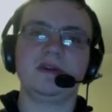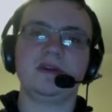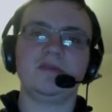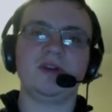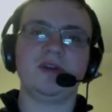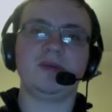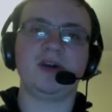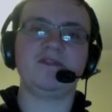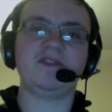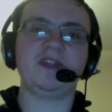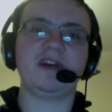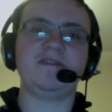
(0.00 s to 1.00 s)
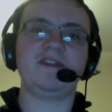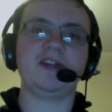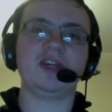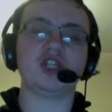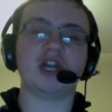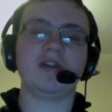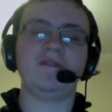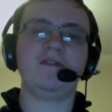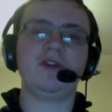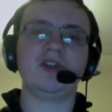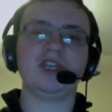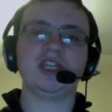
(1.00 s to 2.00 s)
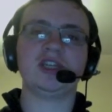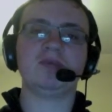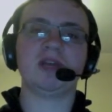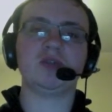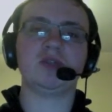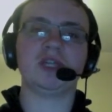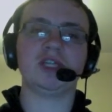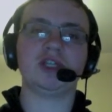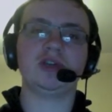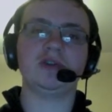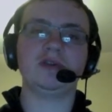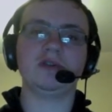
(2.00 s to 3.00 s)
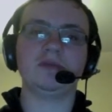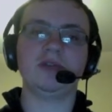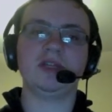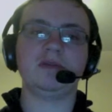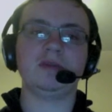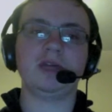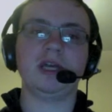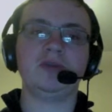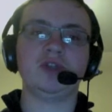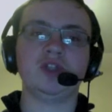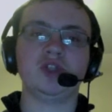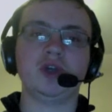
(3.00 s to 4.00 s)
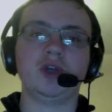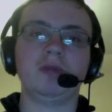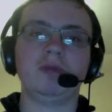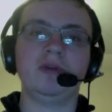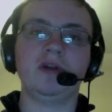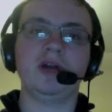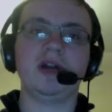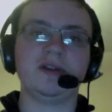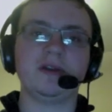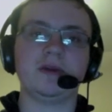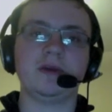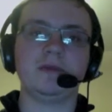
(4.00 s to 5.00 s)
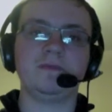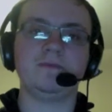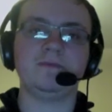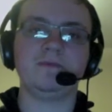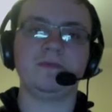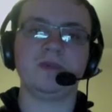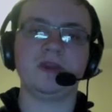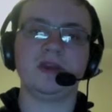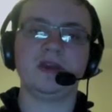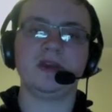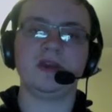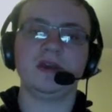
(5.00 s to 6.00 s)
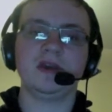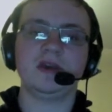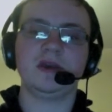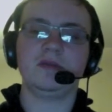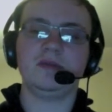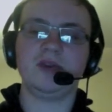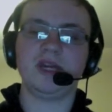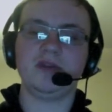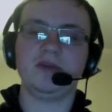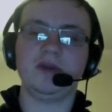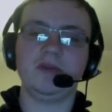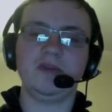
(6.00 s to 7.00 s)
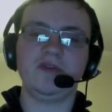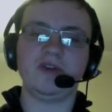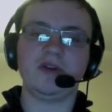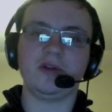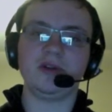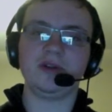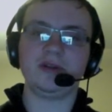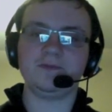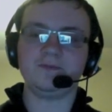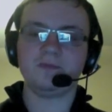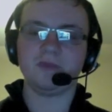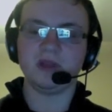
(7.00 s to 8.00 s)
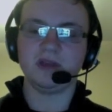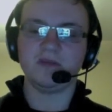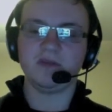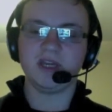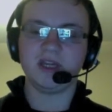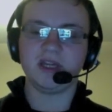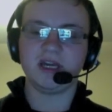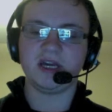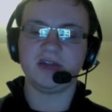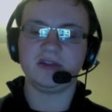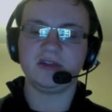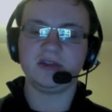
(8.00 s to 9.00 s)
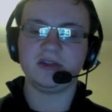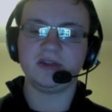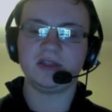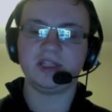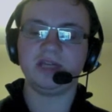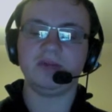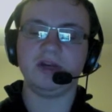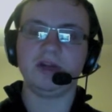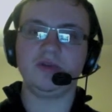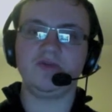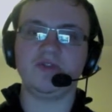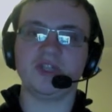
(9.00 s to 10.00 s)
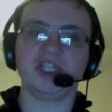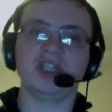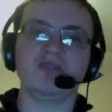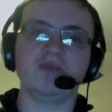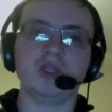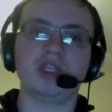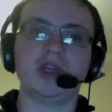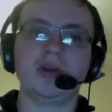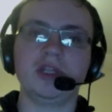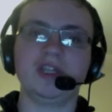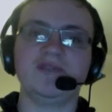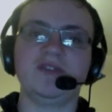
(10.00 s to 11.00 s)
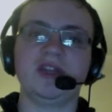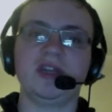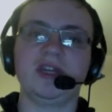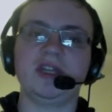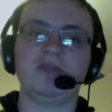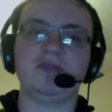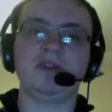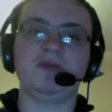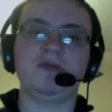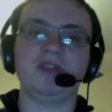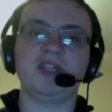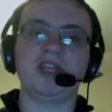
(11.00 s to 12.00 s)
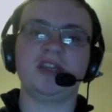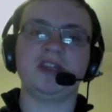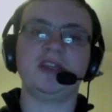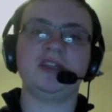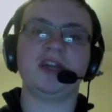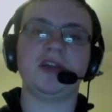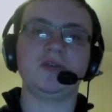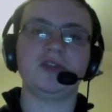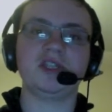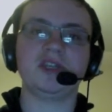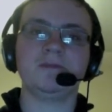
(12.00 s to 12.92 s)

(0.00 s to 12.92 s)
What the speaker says: But apart from that finish, I thought that this match was actually good. I mean, it was enjoyable, I think. But anyway, moving on, we then had Team Hell No versus the Rhodes Scholars for the WWE Tag Team titles.